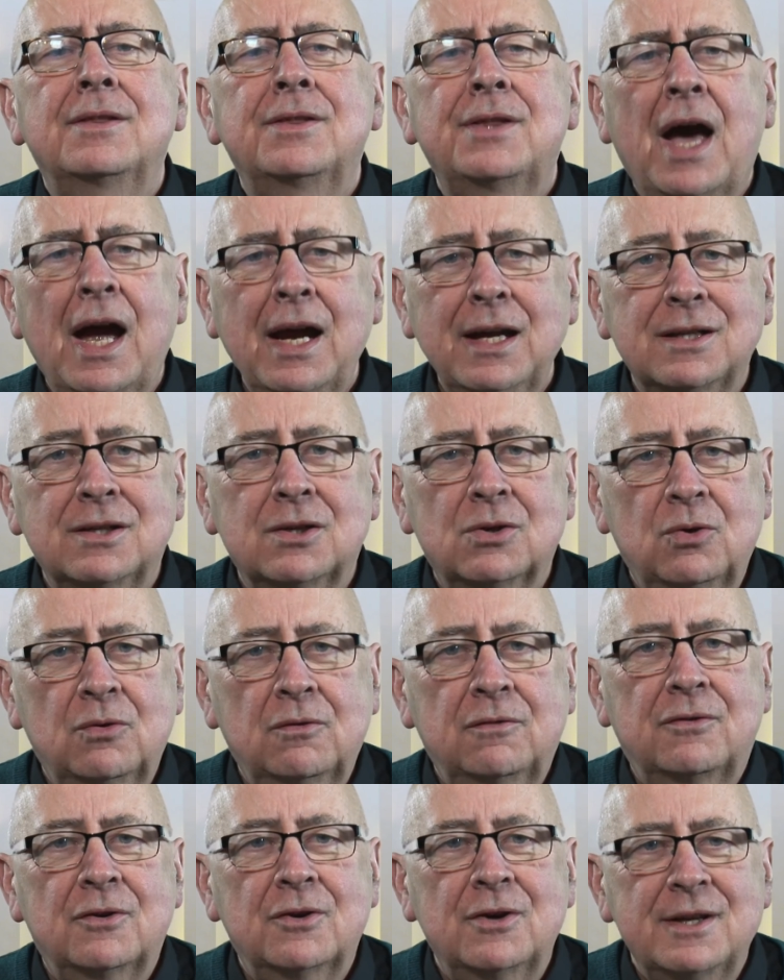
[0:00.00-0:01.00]
Thank you
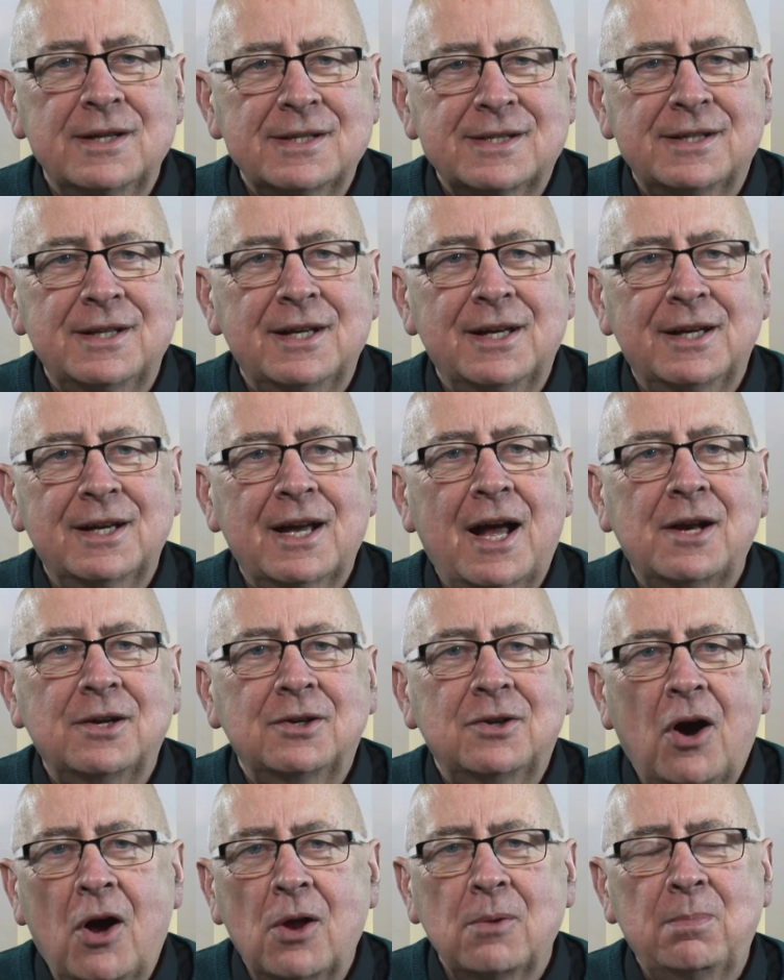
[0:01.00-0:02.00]
for listening, and
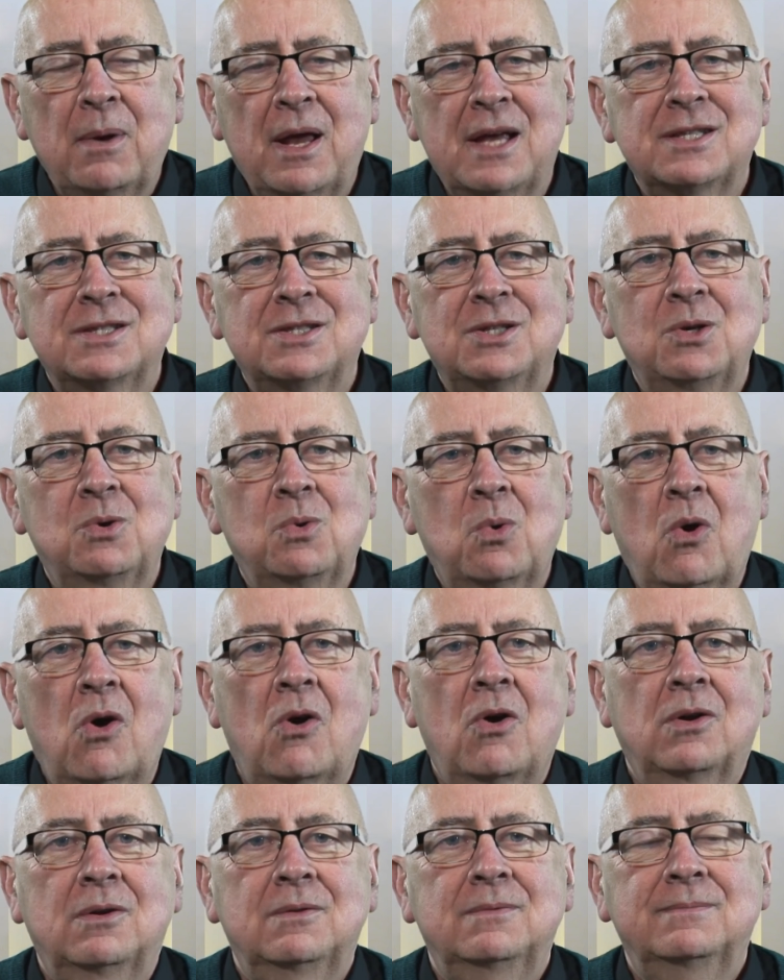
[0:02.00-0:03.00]
God bless
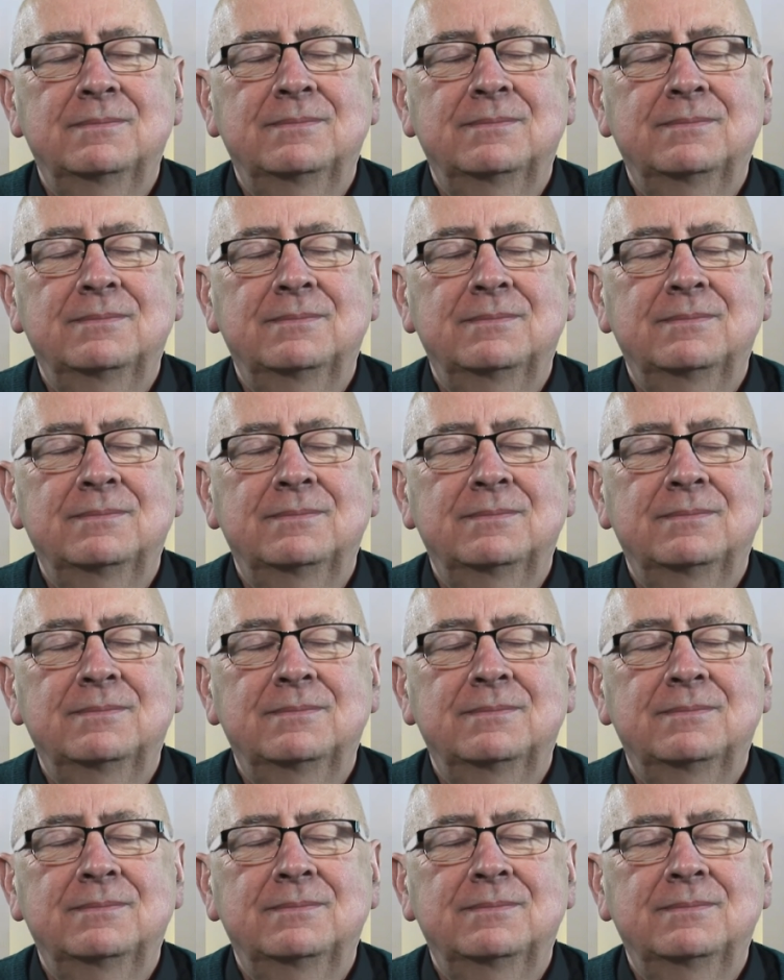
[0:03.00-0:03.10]
you